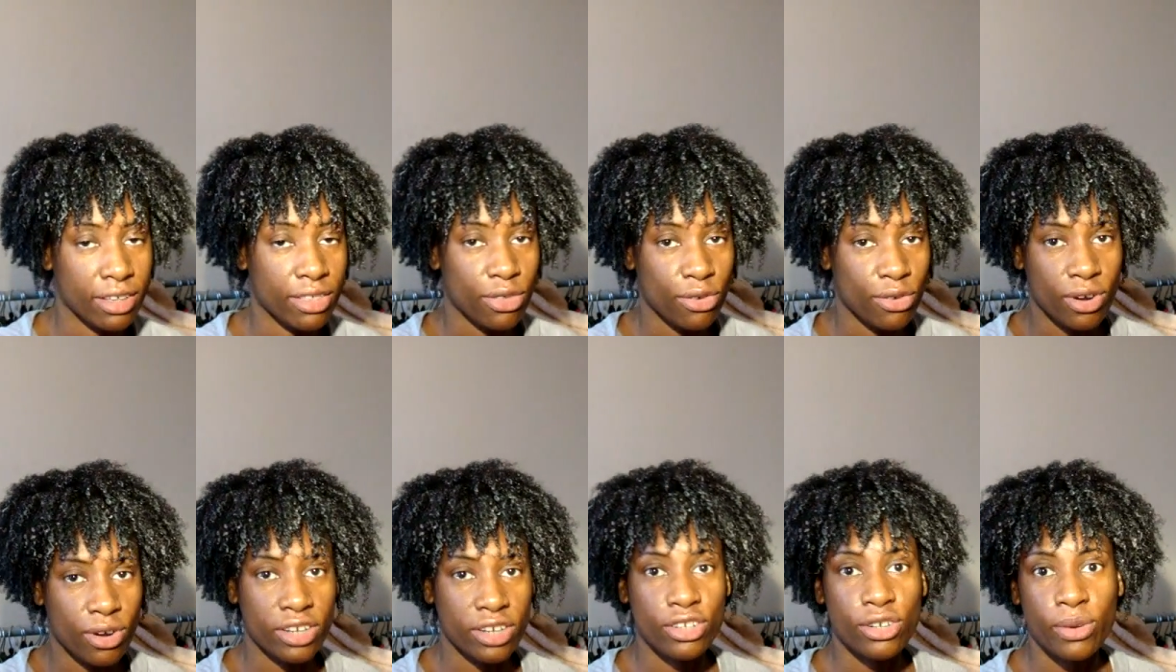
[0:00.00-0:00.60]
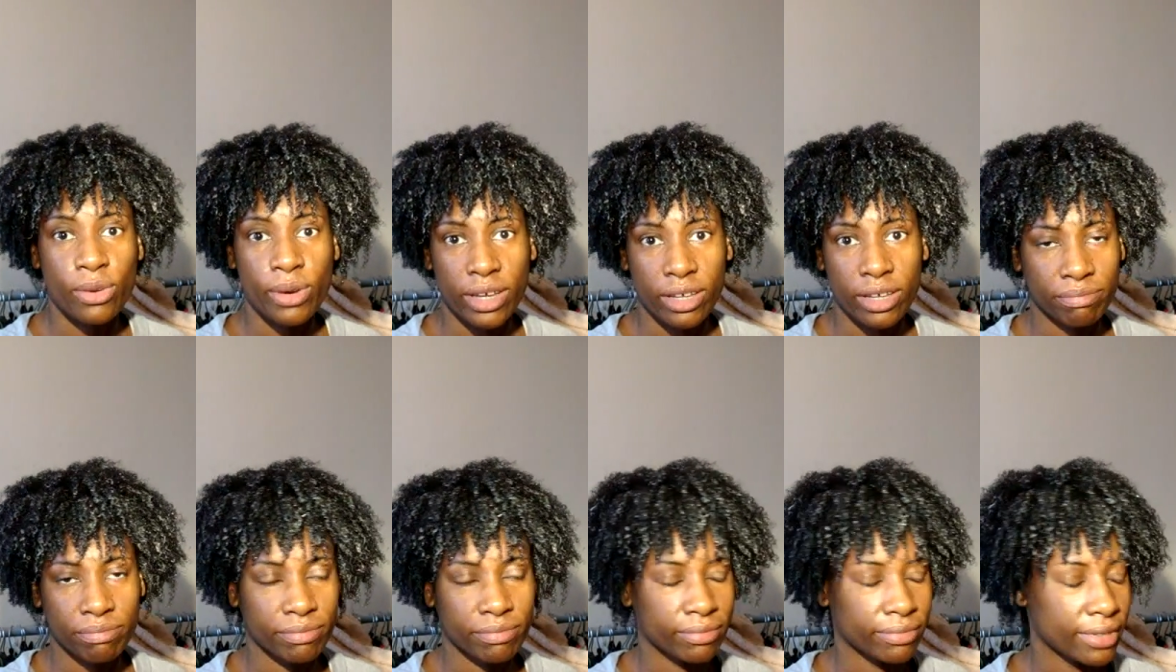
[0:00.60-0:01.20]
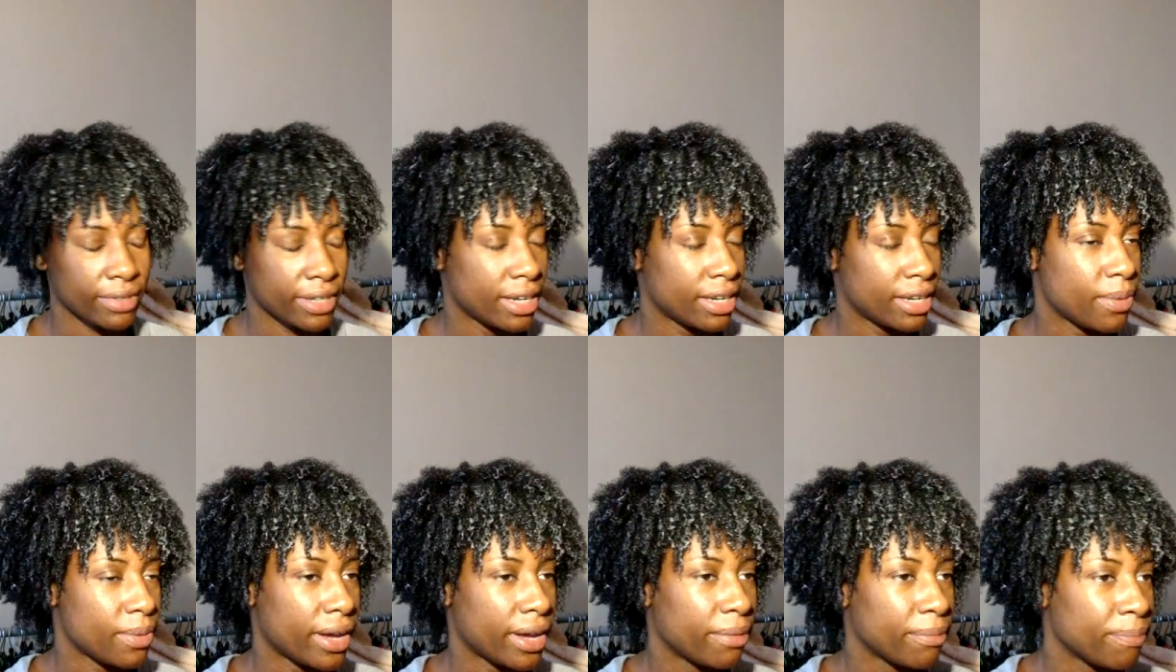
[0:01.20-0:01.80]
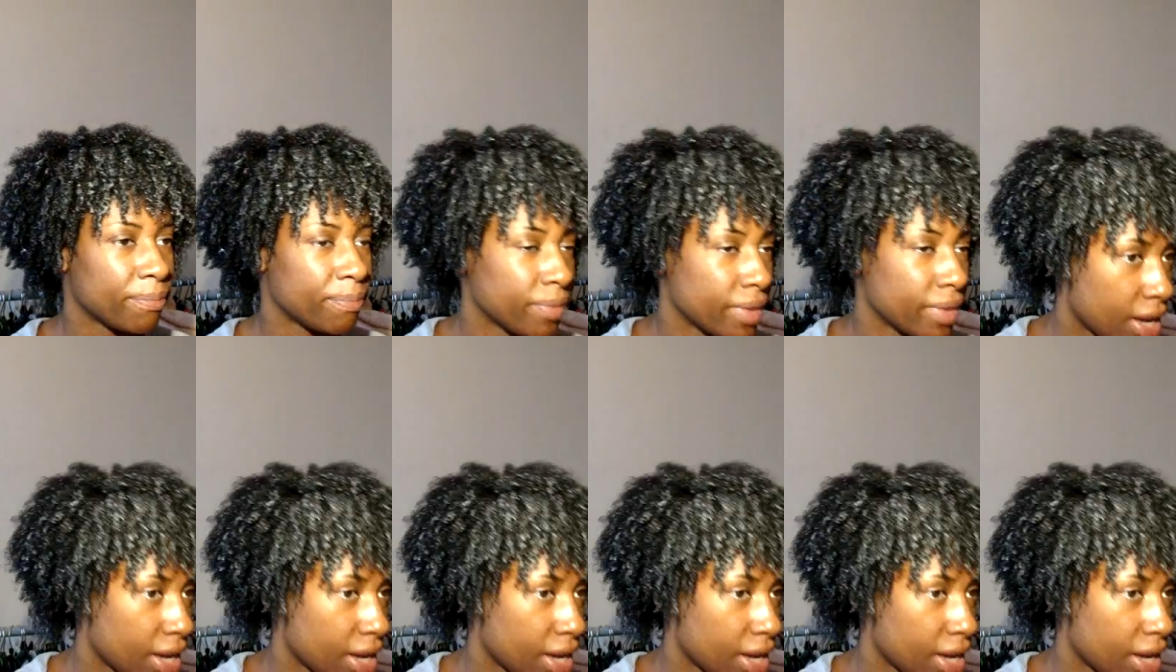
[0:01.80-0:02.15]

I thought I'd do it anyway,